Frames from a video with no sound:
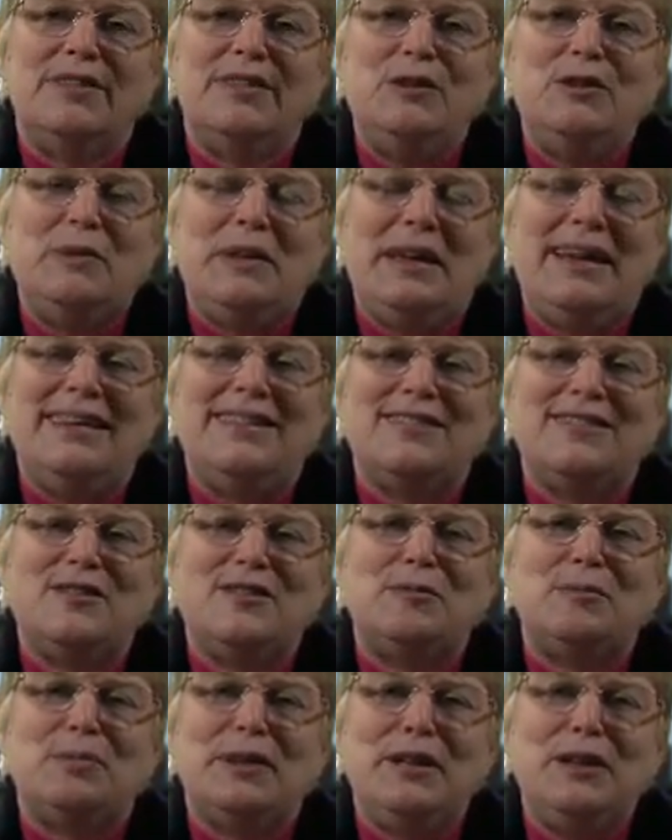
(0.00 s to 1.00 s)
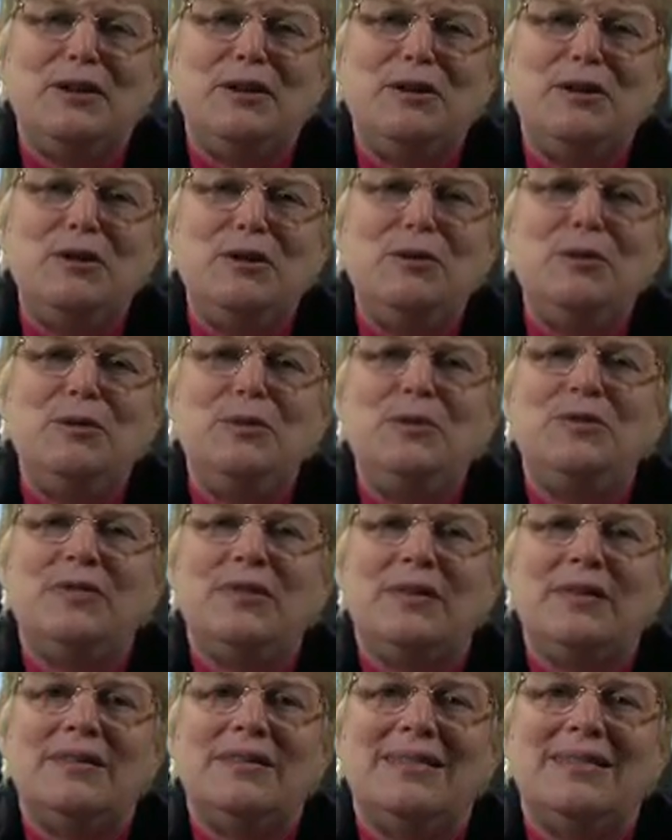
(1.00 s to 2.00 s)
you can't simply use
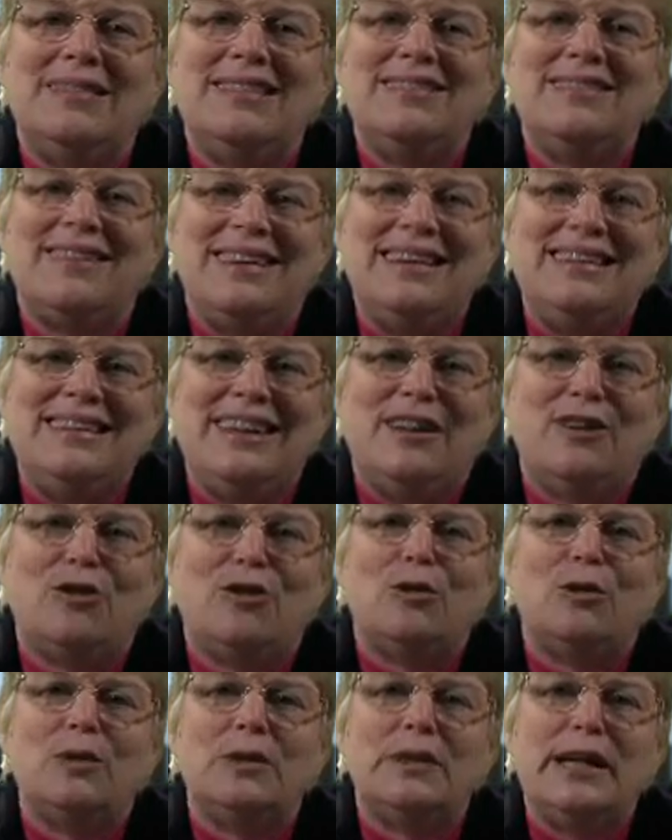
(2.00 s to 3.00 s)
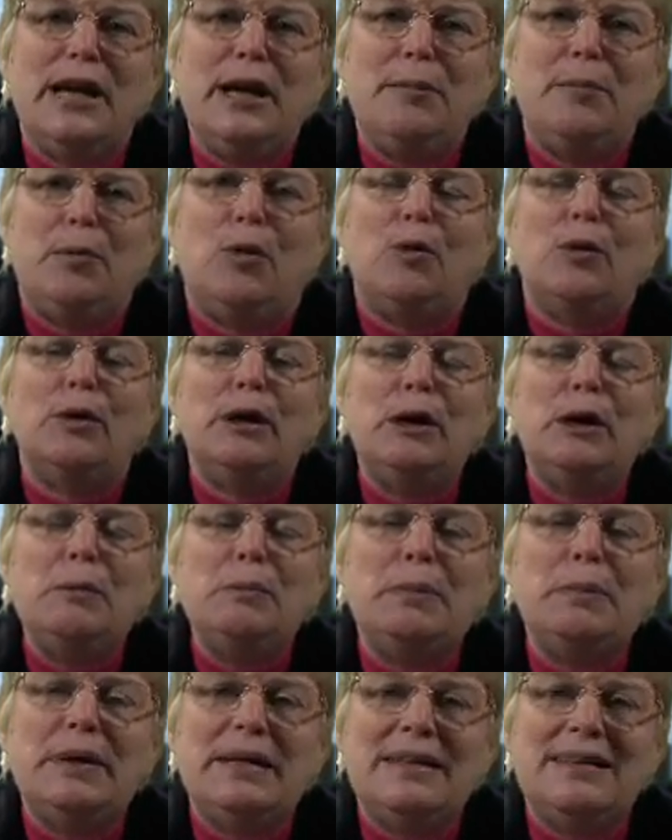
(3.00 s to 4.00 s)
this identical table,
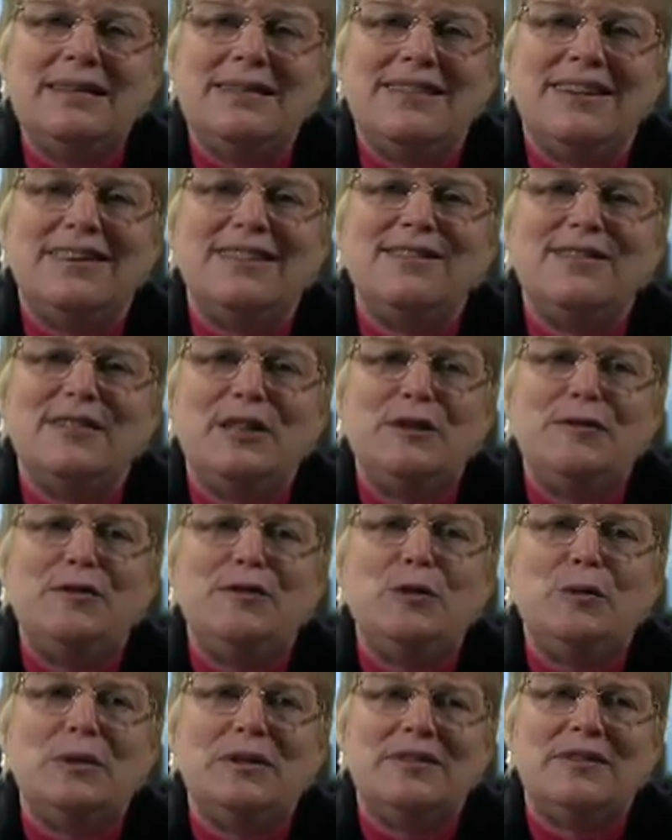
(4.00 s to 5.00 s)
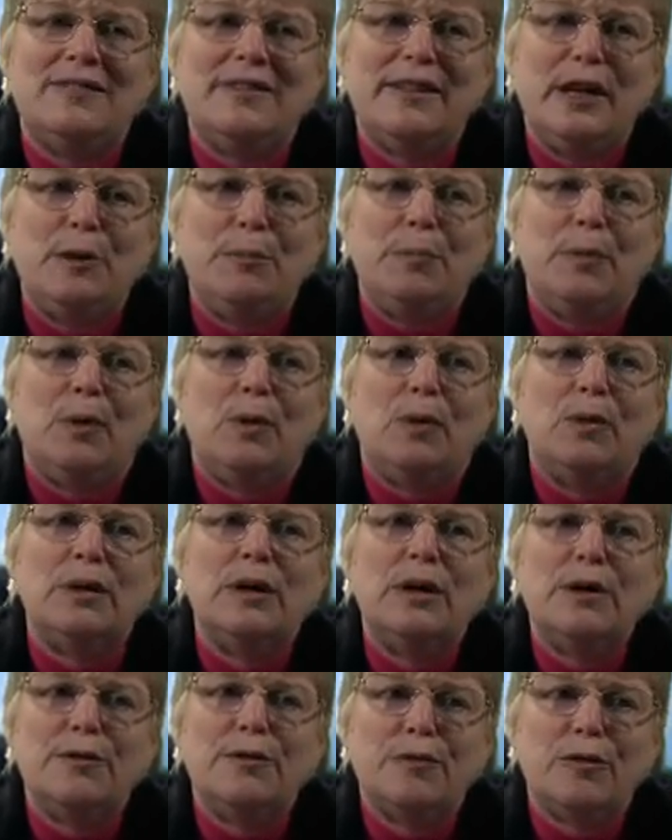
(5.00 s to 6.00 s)
but it does give you a sample
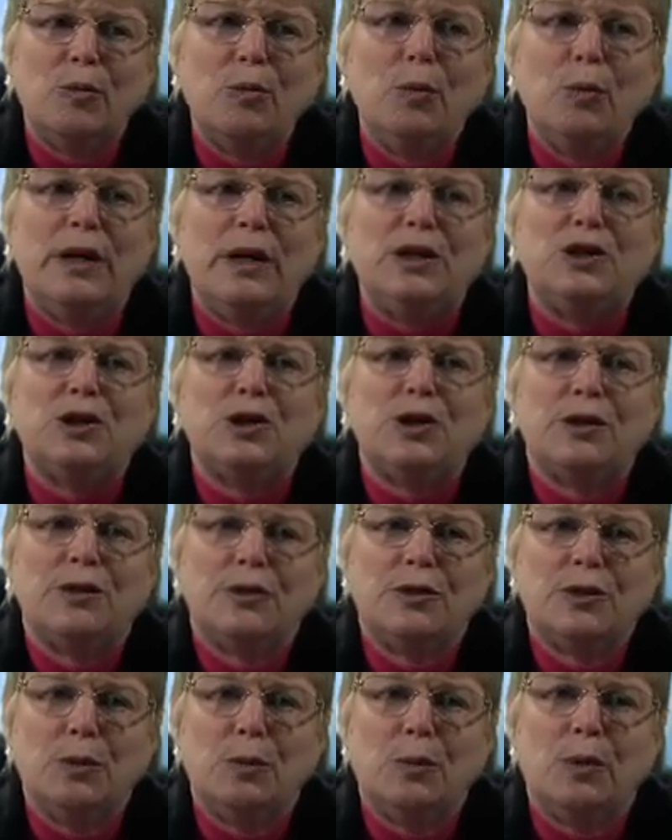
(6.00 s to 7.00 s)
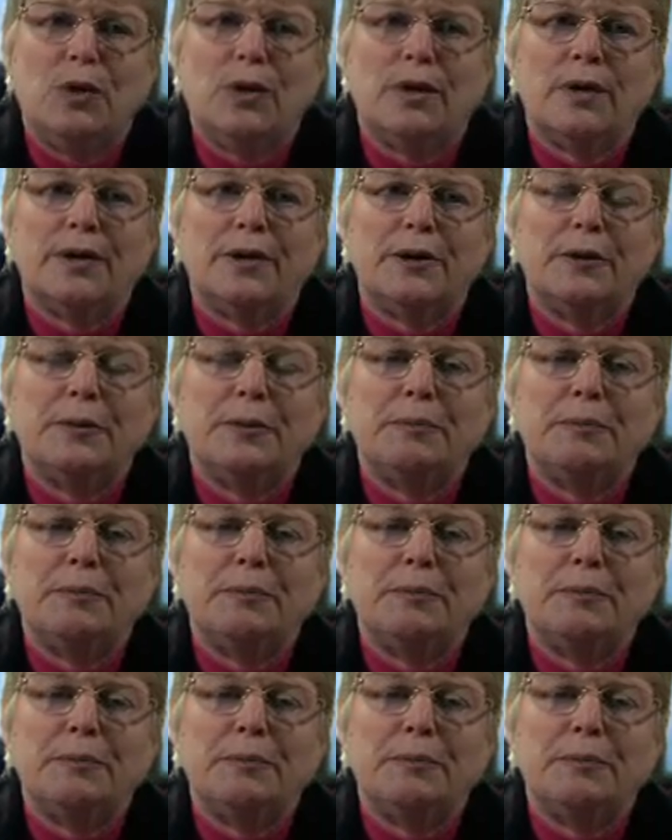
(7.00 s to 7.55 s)
from which to work.